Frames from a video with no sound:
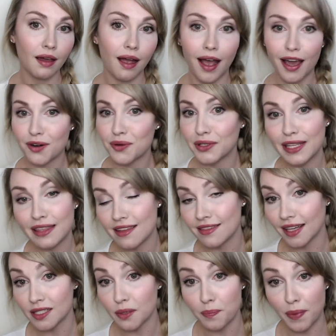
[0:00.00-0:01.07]
I don't really think
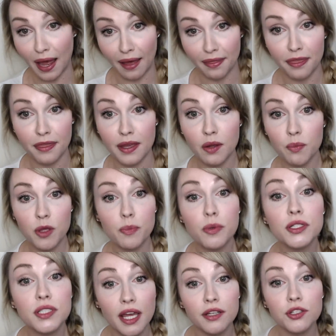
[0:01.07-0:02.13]
that's a bad thing. People
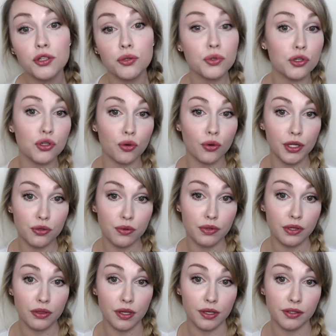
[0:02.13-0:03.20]
tend to enjoy doing
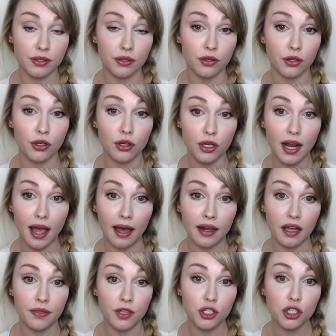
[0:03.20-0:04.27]
the things that they're good at,
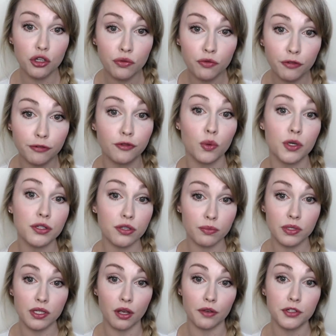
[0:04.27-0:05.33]
and they shouldn't force
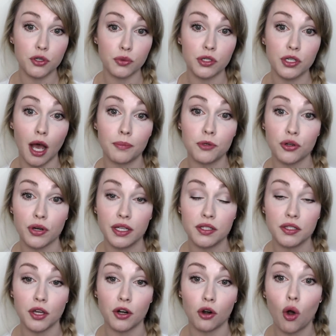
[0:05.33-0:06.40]
themselves to adopt traits
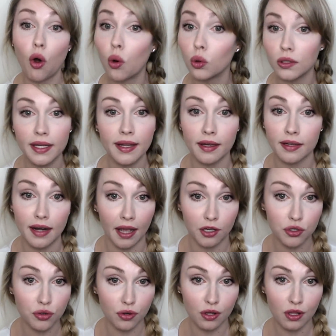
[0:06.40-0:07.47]
that are wholly
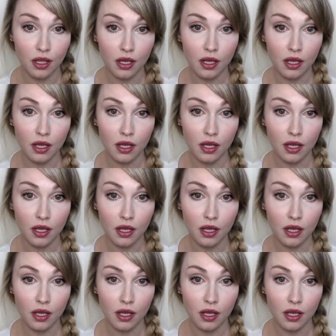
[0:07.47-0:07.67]
unnatural.